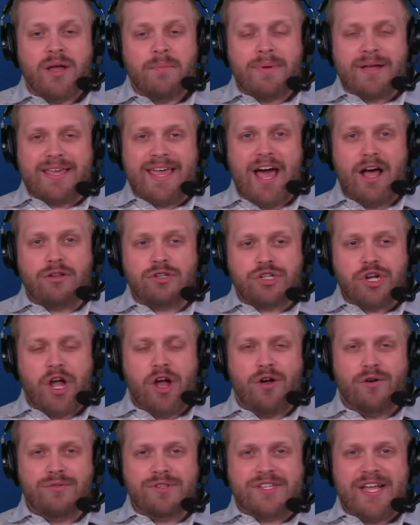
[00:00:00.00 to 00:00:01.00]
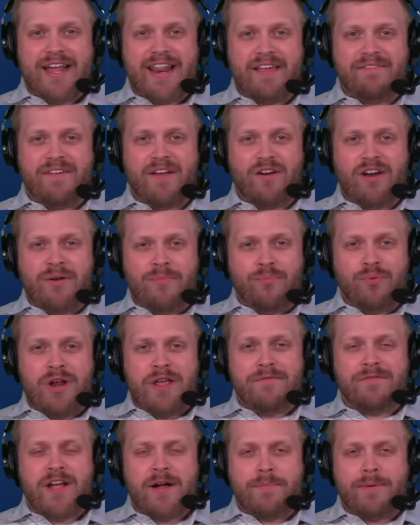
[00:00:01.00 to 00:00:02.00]
Mikel Jones had a very
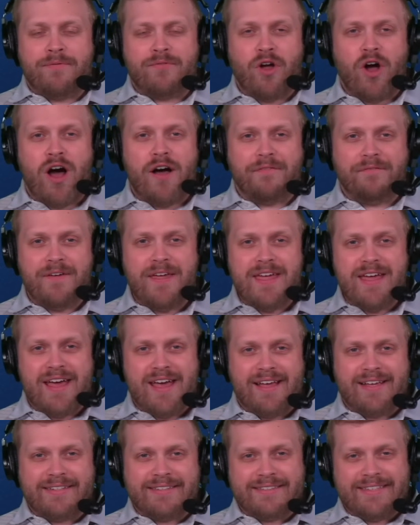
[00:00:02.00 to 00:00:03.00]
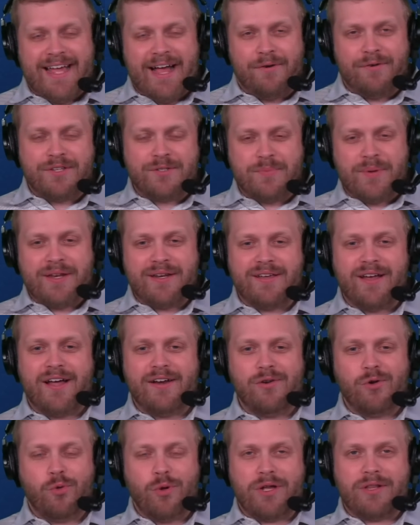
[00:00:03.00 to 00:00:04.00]
brief cup of coffee and now has been
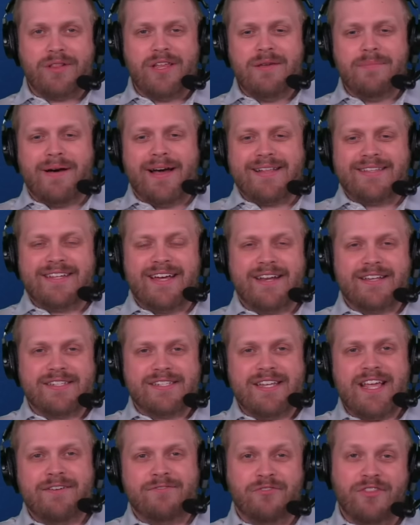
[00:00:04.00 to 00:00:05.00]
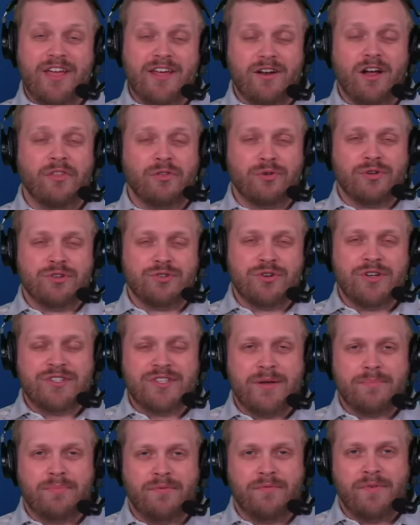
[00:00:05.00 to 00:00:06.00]
cut quickly by Tennessee after they had other injuries
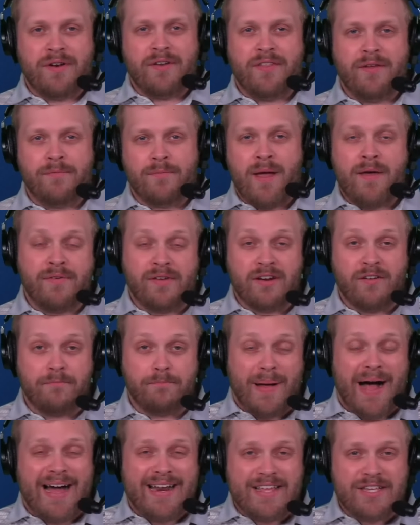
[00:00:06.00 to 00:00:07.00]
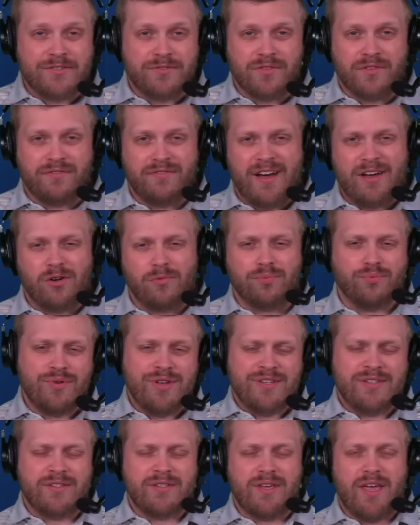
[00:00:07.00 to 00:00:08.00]
that prevented them from having enough bodies for the final
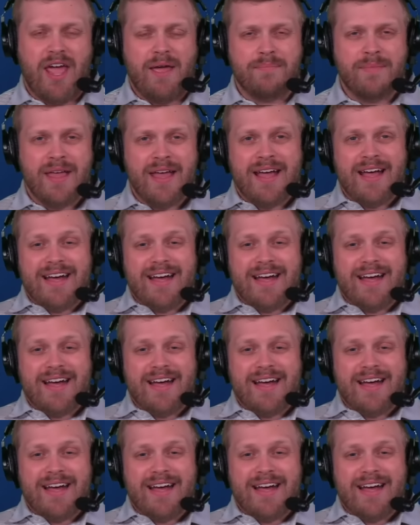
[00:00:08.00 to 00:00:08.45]
preseason game.